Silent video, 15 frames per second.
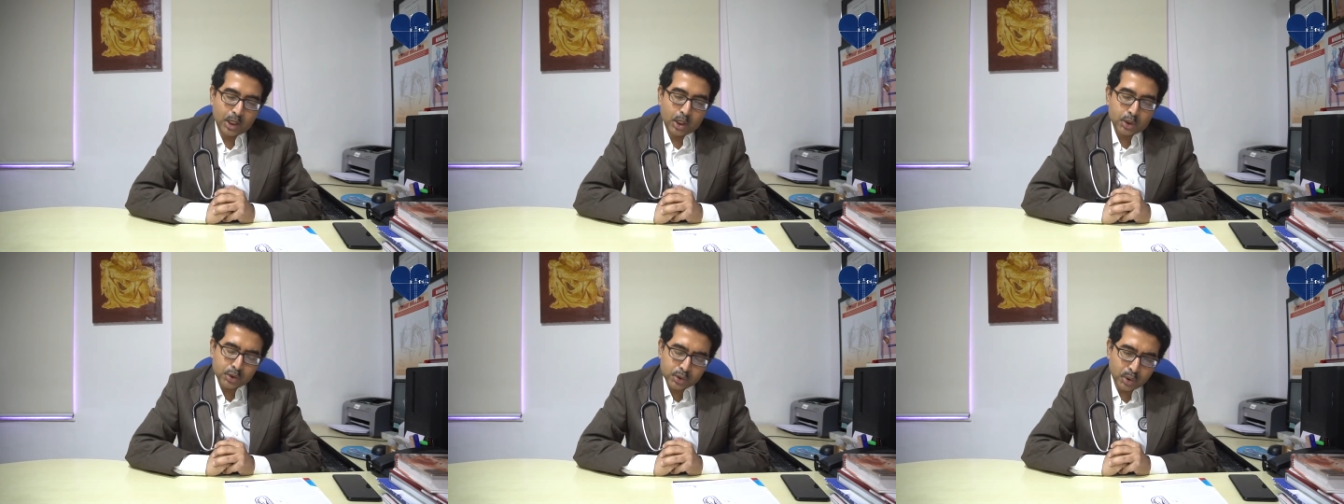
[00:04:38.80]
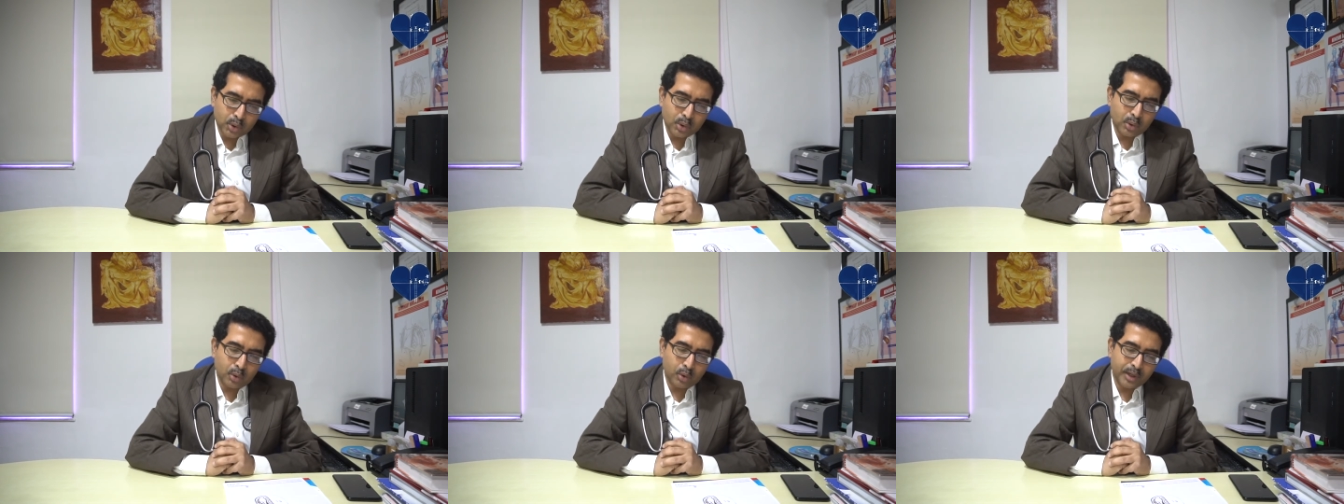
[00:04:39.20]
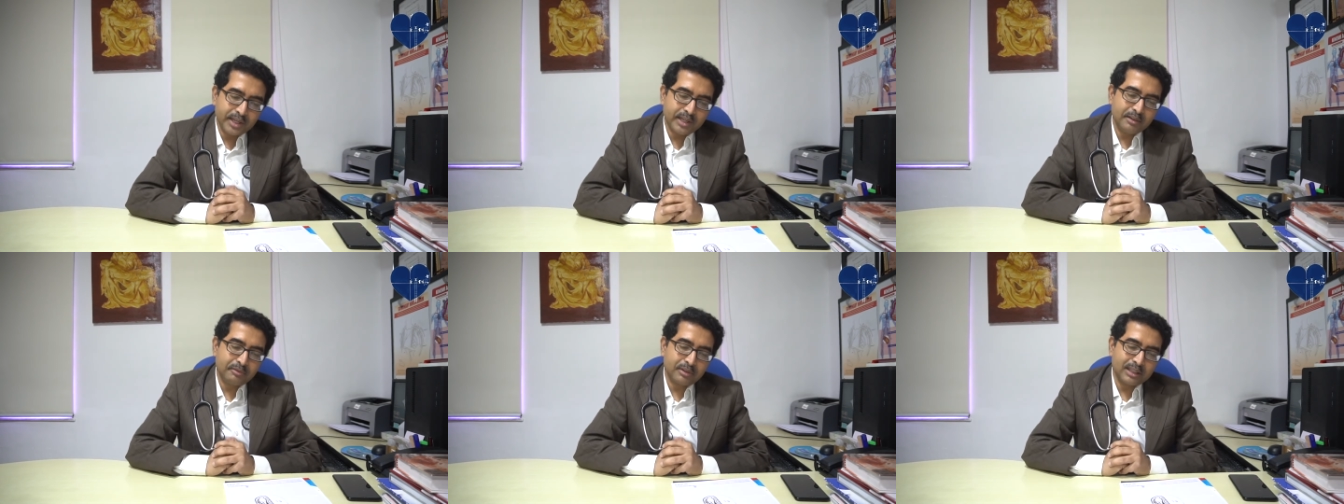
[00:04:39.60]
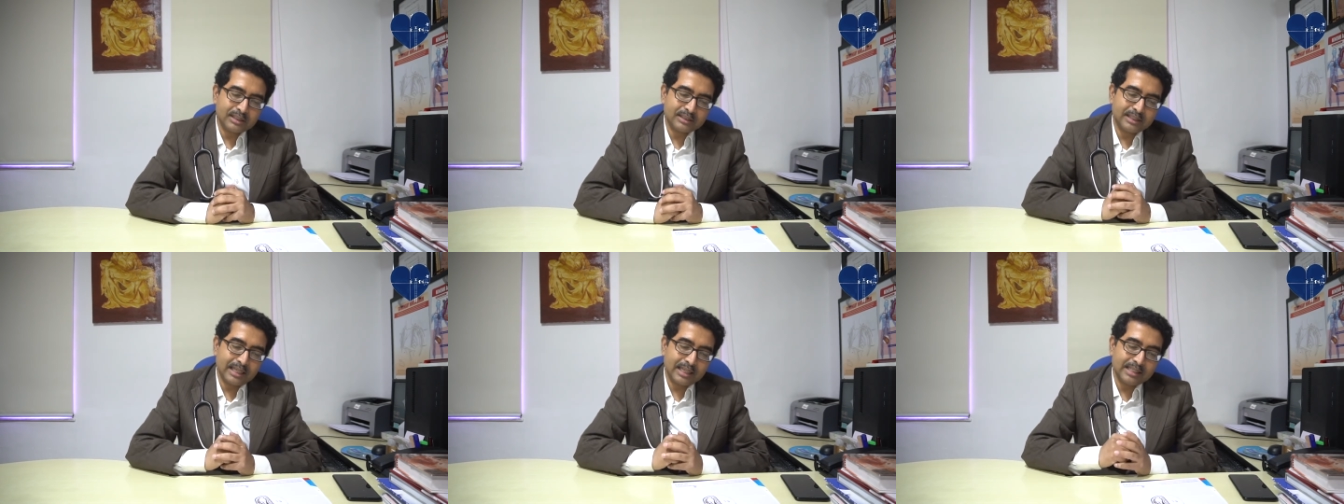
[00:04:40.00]
So whenever
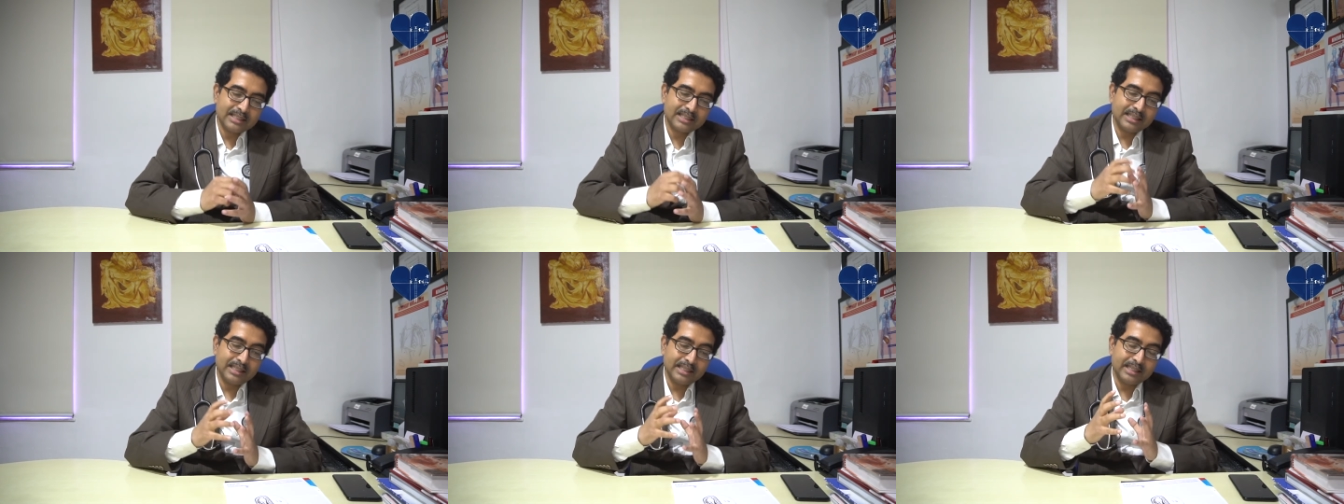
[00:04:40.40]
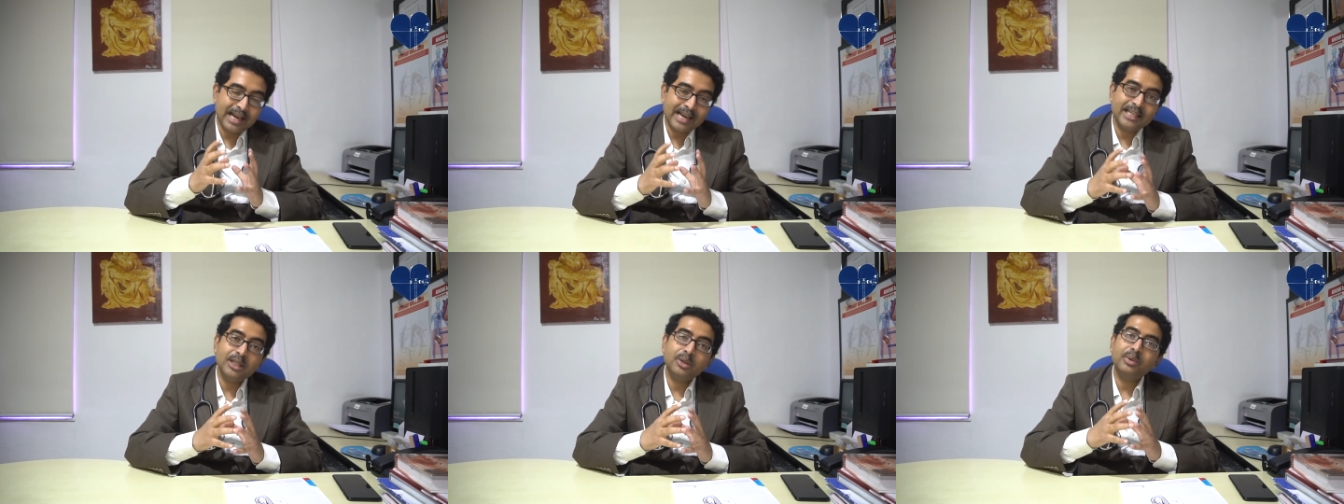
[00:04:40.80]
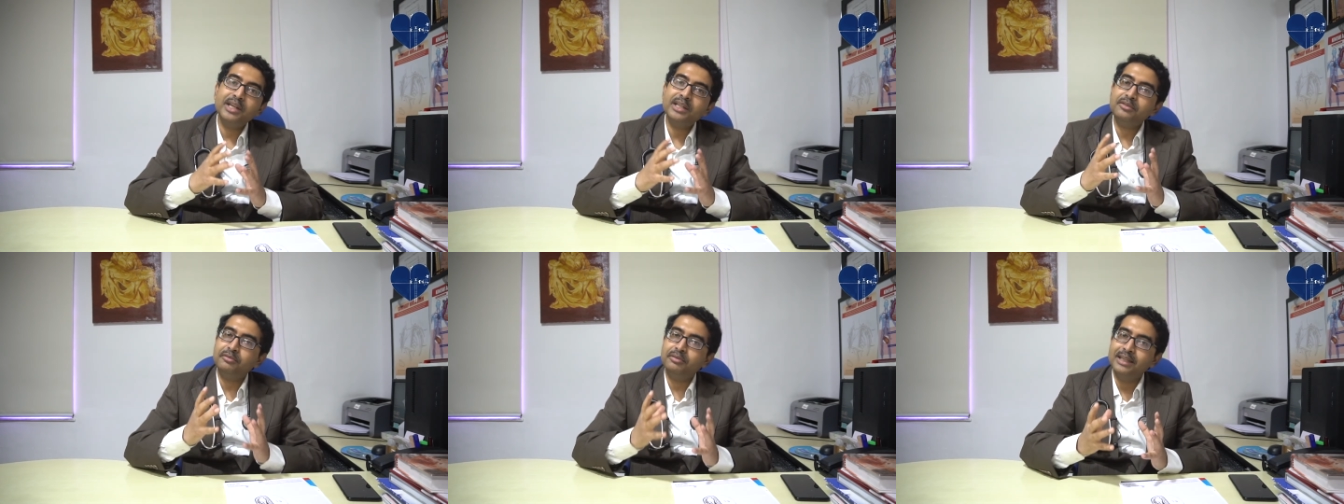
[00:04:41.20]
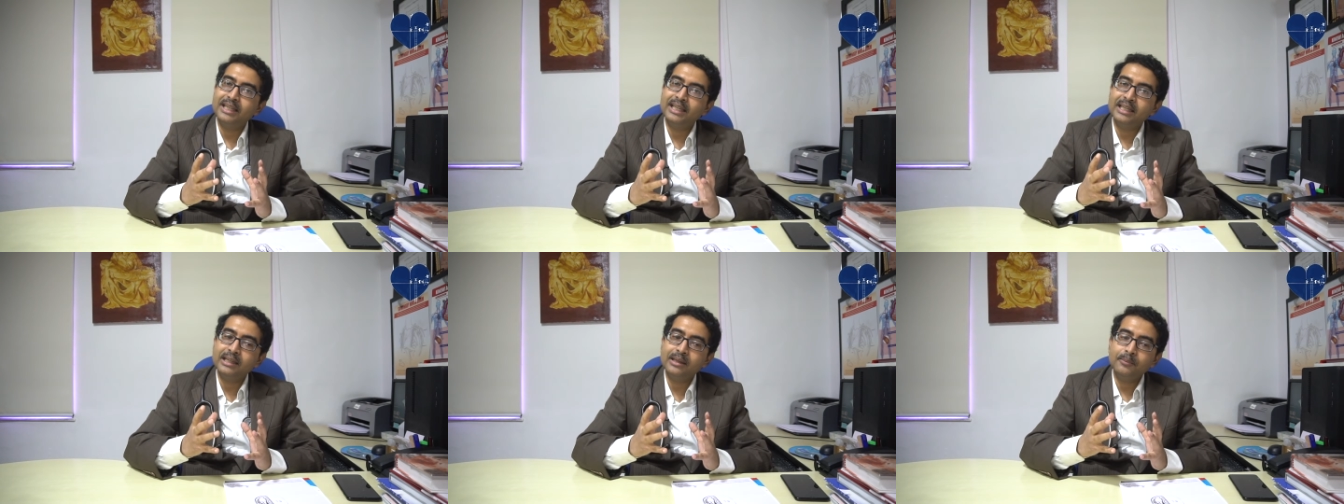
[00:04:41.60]
there is inadequate
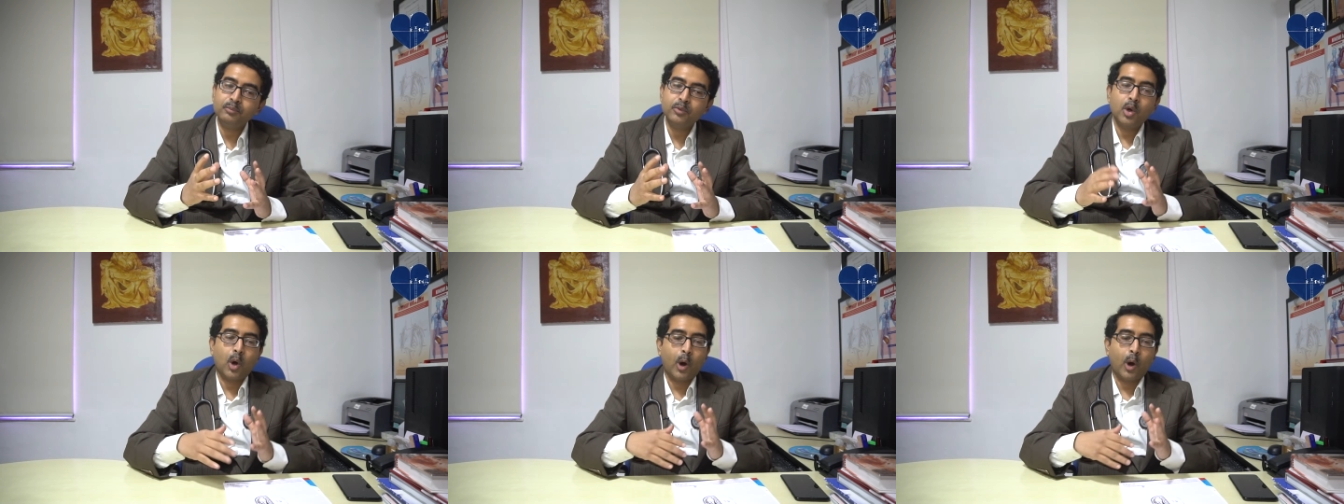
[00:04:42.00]
filling,